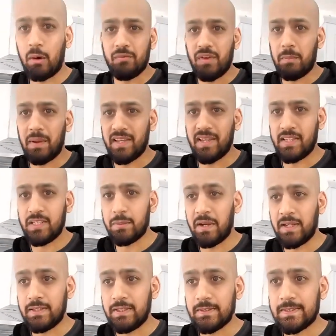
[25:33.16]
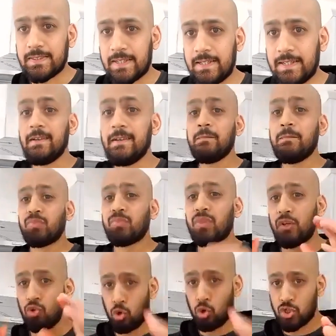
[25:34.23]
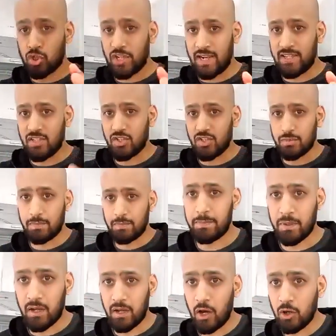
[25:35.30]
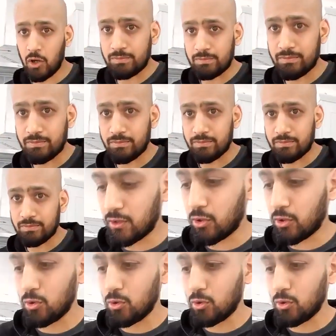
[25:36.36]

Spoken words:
it, making your paint, okay? Your challenge, people at home, okay? I've got all paint